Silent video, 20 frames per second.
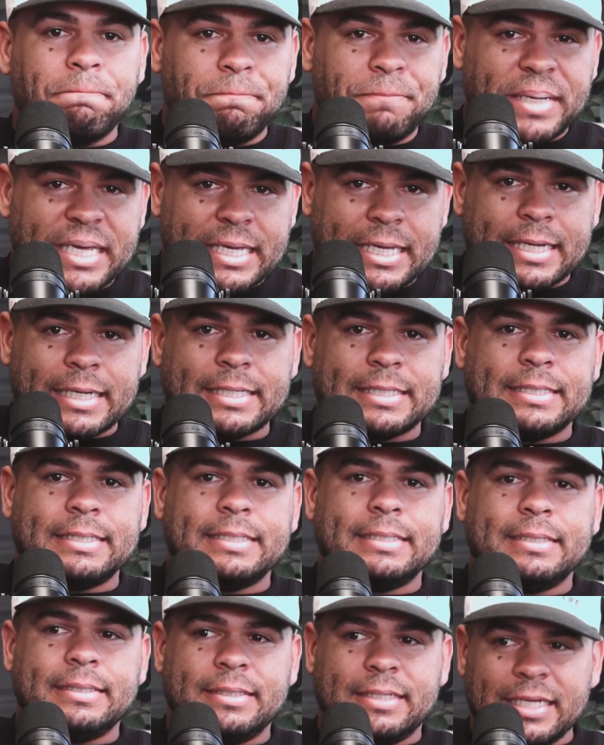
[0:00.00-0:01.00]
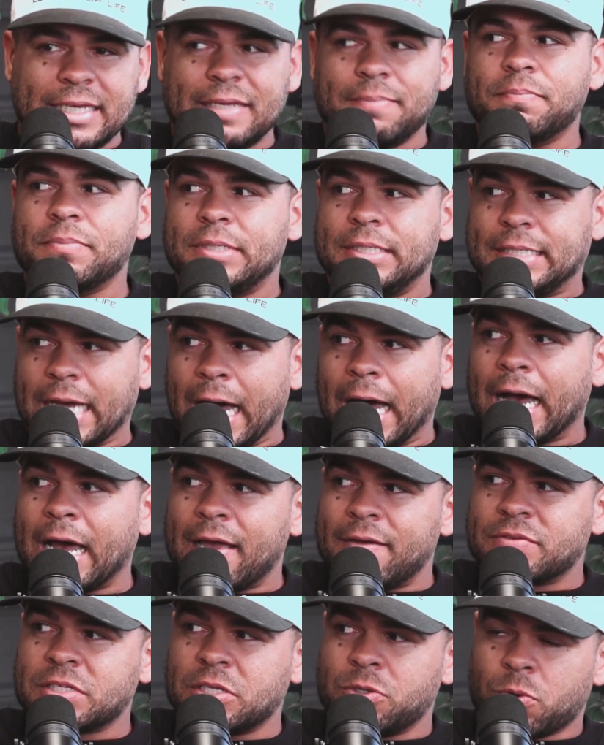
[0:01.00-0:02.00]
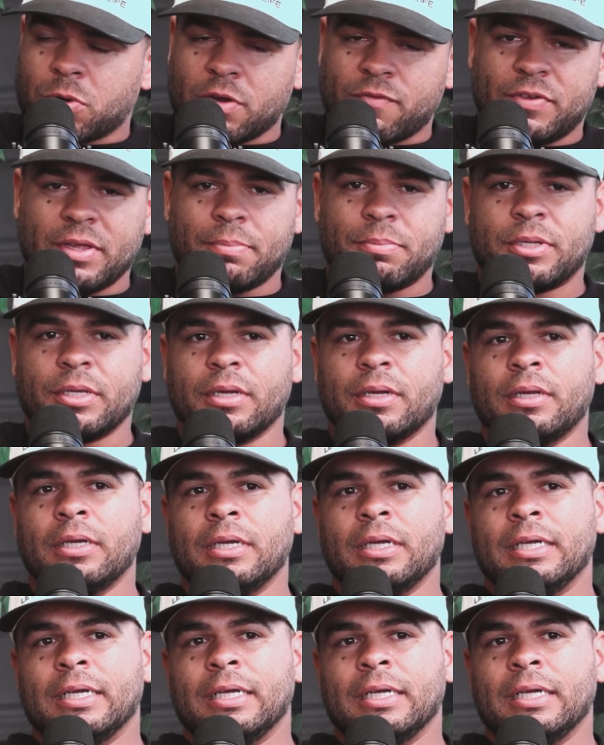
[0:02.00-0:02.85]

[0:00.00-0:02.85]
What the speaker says: big deep dives in order for them to